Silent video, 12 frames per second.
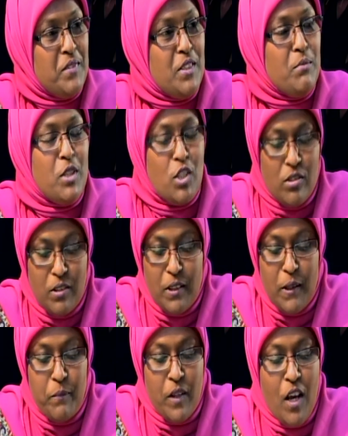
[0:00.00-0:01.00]
So,
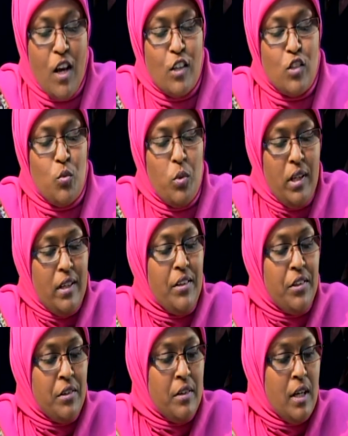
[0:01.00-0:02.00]
mashallah. So what
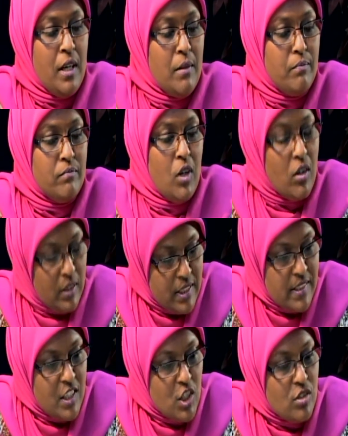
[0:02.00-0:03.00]
other
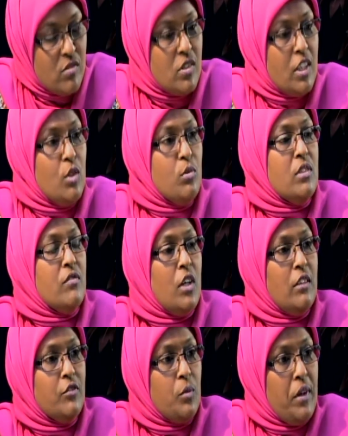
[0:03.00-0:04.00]
organizations are you
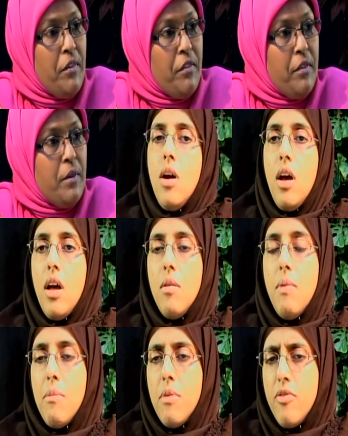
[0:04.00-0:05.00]
involved with?
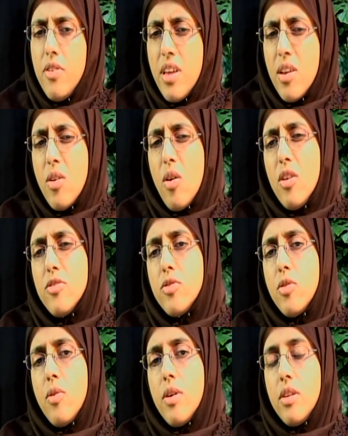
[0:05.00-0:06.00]
I'm affiliated
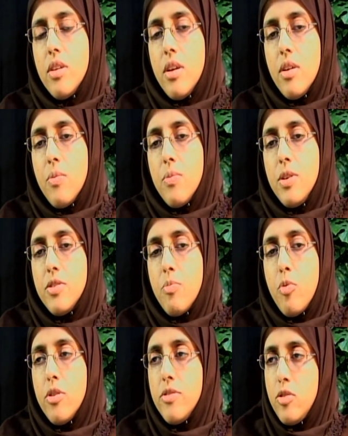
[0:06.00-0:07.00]
also, we
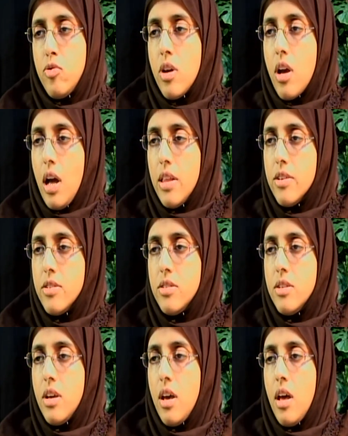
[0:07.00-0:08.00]
support Zaytuna College,
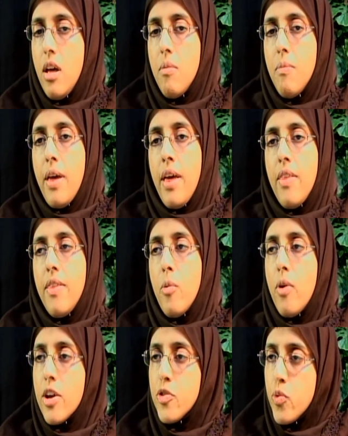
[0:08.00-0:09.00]
and they
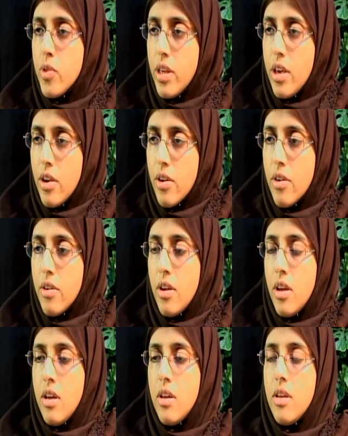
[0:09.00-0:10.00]
were actually here
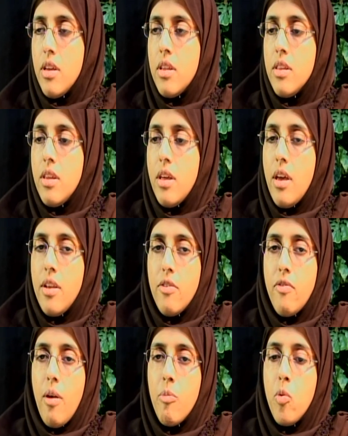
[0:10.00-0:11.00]
in the end
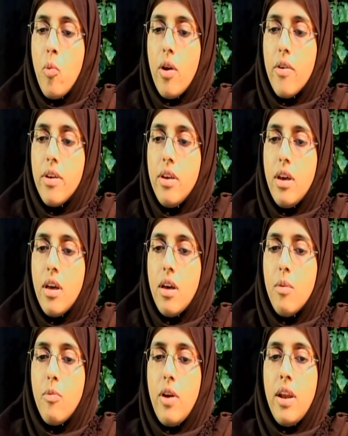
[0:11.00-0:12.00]
of February.
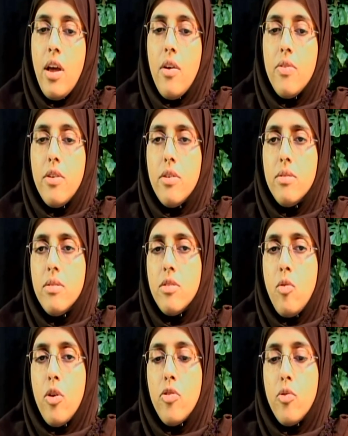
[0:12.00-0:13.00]
Right now they're
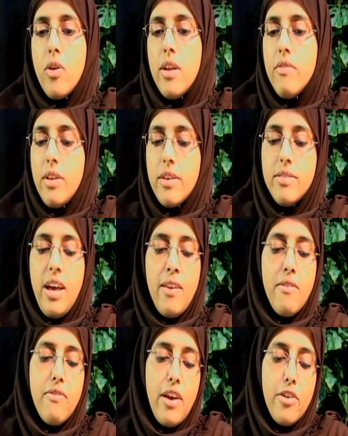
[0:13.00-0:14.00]
going through kind of an
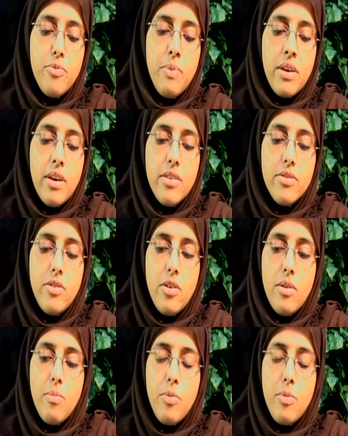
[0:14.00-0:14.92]
exciting phase because they're